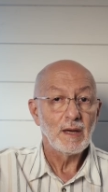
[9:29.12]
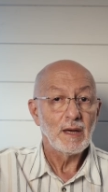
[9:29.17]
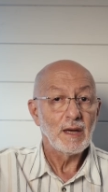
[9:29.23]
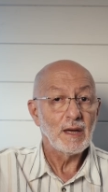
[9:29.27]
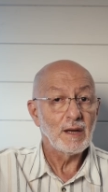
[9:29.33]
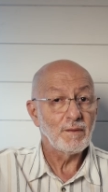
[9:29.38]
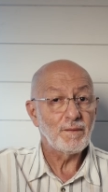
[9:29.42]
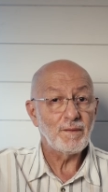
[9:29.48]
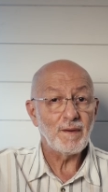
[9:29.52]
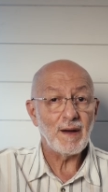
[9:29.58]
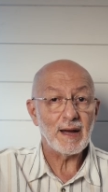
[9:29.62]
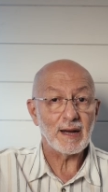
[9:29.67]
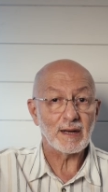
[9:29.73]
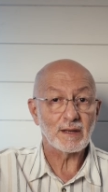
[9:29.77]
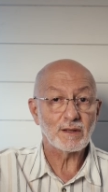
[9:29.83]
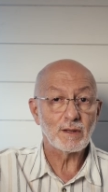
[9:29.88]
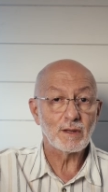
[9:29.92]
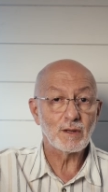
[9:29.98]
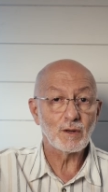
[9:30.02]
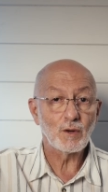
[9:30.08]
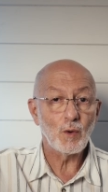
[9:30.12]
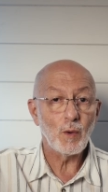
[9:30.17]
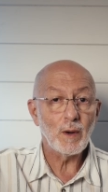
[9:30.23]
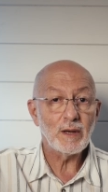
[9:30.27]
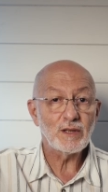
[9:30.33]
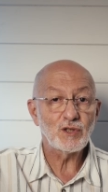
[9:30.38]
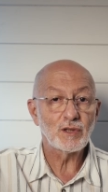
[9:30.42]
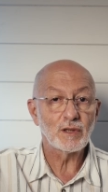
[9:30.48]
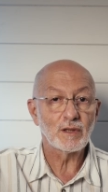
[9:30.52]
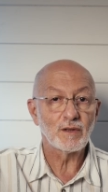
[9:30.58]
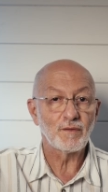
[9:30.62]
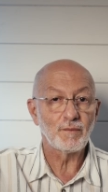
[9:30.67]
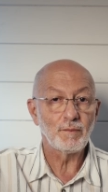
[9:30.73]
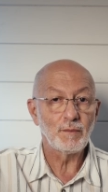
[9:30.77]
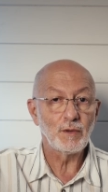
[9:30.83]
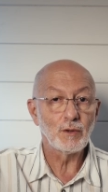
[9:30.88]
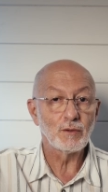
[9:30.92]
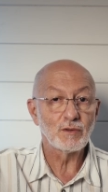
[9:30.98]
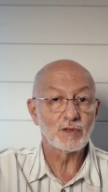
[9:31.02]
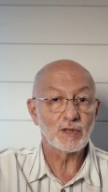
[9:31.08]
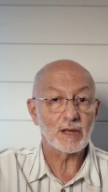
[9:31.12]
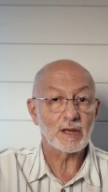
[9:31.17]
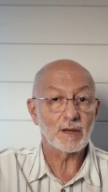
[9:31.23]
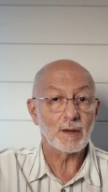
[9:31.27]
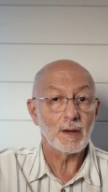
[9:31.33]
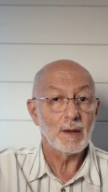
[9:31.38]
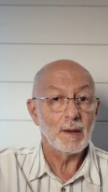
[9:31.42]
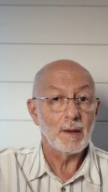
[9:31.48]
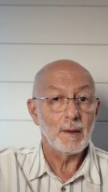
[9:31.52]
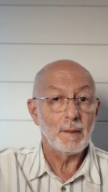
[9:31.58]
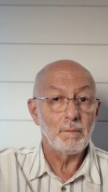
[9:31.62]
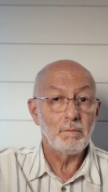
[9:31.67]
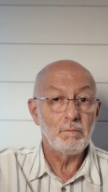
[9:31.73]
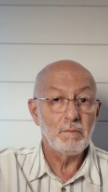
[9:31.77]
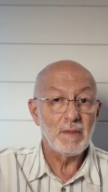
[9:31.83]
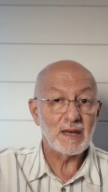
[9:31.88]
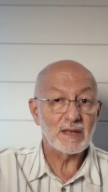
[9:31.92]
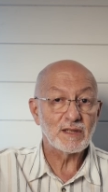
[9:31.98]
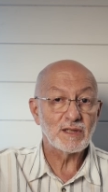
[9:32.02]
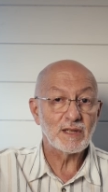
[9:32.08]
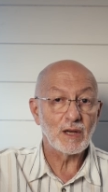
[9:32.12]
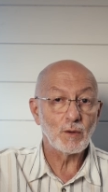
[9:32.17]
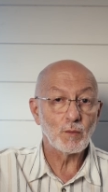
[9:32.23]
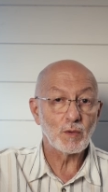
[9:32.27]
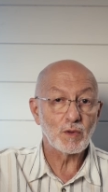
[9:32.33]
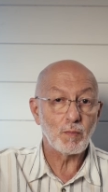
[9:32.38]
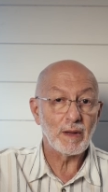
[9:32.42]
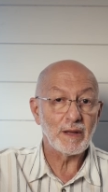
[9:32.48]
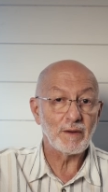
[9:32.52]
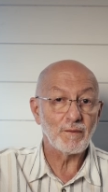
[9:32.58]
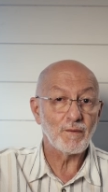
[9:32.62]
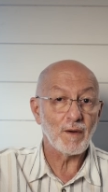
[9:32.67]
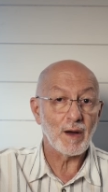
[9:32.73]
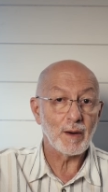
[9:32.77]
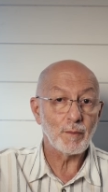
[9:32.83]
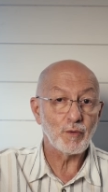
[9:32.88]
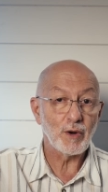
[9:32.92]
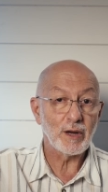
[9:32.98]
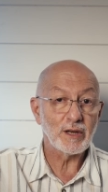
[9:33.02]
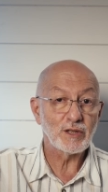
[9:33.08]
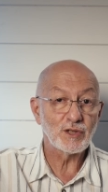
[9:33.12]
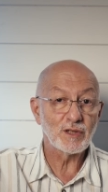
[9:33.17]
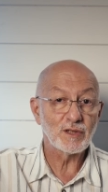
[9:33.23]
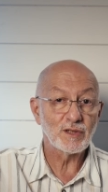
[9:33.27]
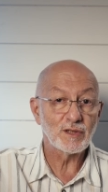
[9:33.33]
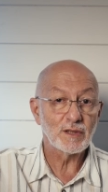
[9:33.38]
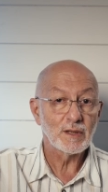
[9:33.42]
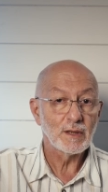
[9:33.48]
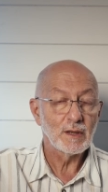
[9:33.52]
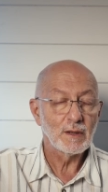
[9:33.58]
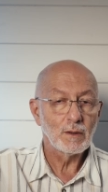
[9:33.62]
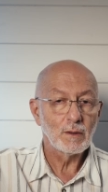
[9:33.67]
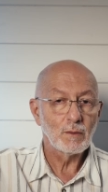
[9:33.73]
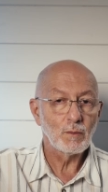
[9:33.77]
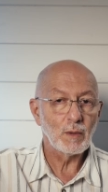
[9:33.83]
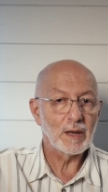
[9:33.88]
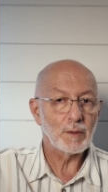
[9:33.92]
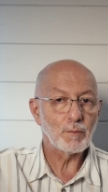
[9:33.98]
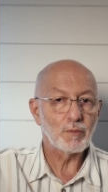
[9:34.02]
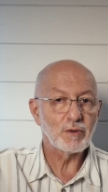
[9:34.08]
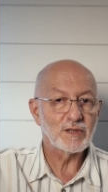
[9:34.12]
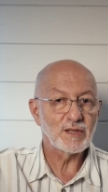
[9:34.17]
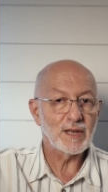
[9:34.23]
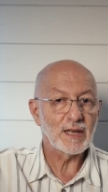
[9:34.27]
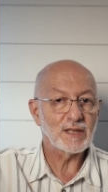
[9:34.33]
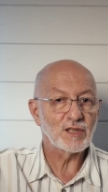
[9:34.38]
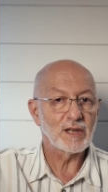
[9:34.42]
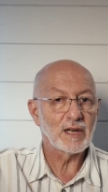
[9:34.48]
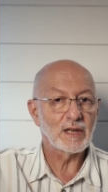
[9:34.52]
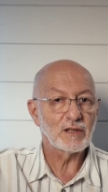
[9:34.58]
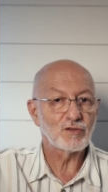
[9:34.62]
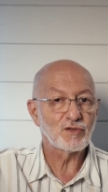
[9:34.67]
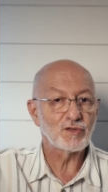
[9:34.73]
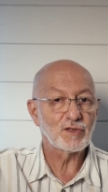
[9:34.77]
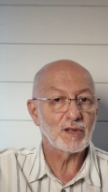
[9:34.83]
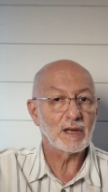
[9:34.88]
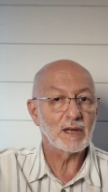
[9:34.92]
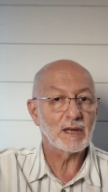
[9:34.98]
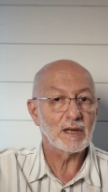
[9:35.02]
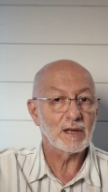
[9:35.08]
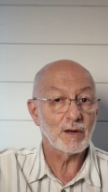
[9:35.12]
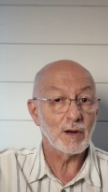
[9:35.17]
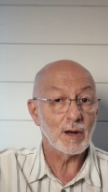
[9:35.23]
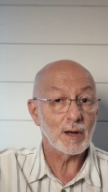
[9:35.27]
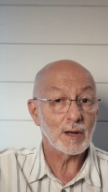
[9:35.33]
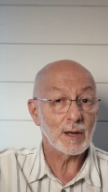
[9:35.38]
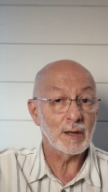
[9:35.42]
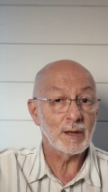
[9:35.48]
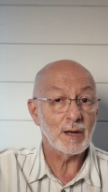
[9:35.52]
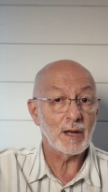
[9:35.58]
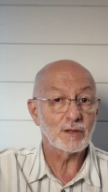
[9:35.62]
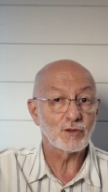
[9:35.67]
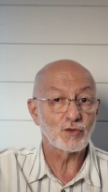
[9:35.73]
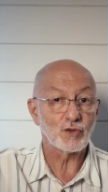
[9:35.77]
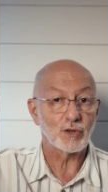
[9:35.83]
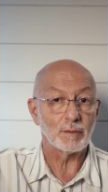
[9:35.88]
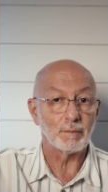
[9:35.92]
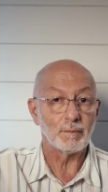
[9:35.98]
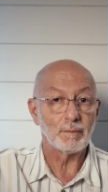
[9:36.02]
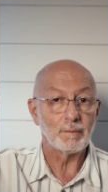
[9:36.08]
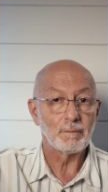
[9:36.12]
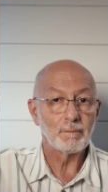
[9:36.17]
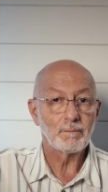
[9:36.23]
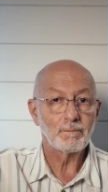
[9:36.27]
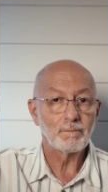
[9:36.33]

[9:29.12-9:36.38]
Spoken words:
In fact, the question of music mixing with plinth vibrations, well, it presents an interesting conundrum.